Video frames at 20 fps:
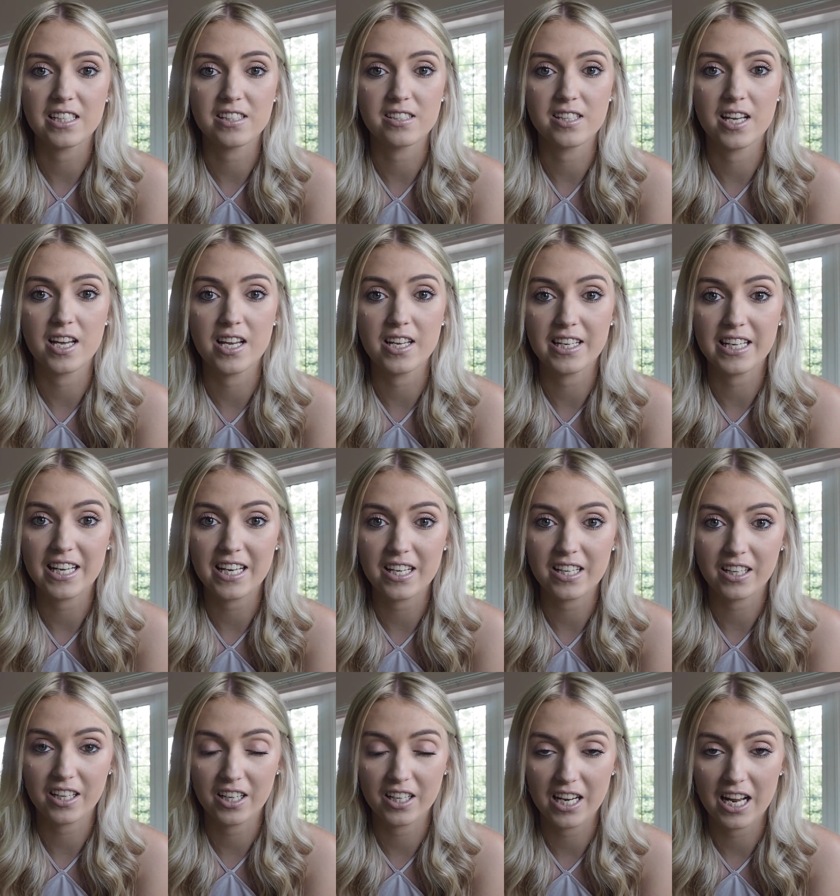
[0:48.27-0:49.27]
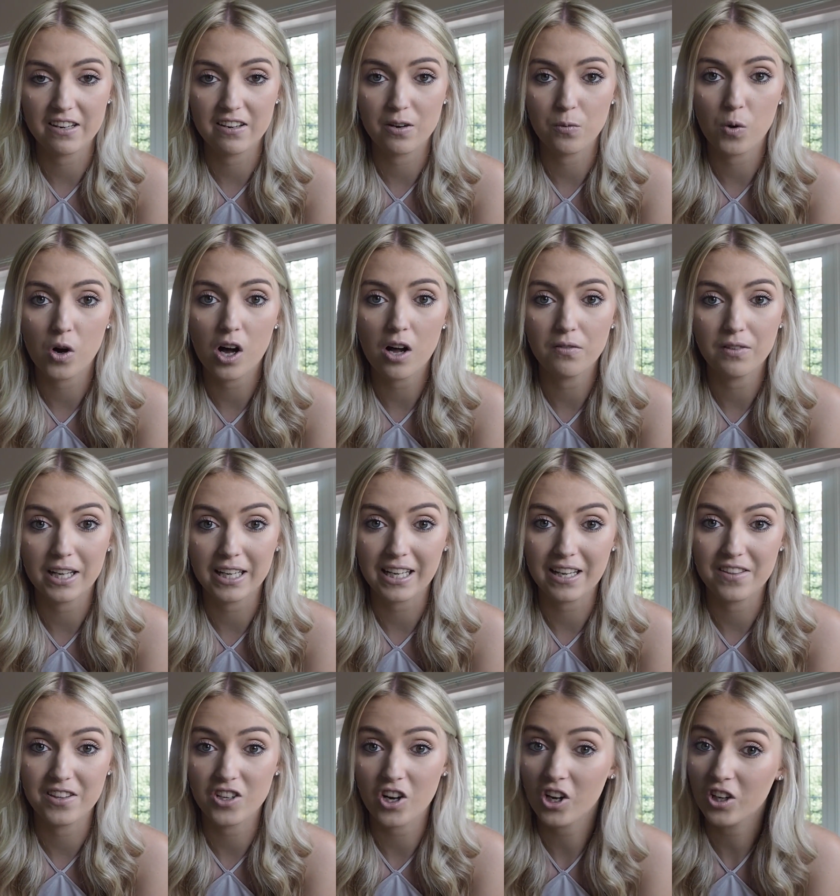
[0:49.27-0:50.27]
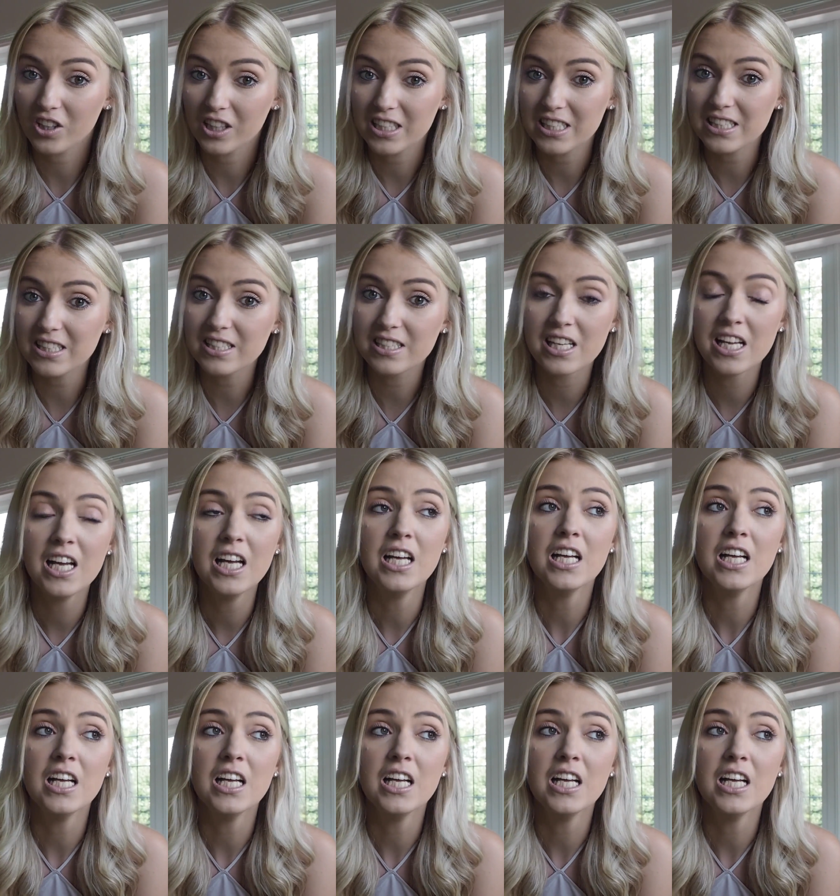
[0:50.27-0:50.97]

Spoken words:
It's near Canary Wharf, like in the Docklands.